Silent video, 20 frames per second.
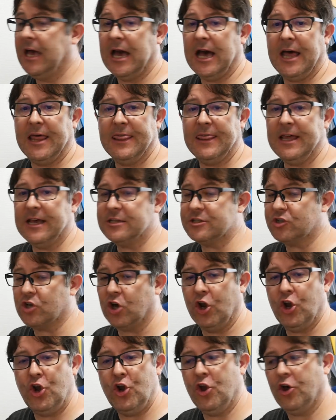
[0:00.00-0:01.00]
And that's
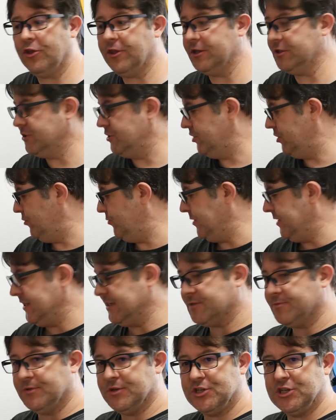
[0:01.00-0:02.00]
got nothing to do with
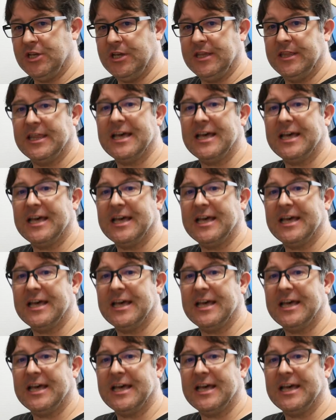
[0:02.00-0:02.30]
this machine.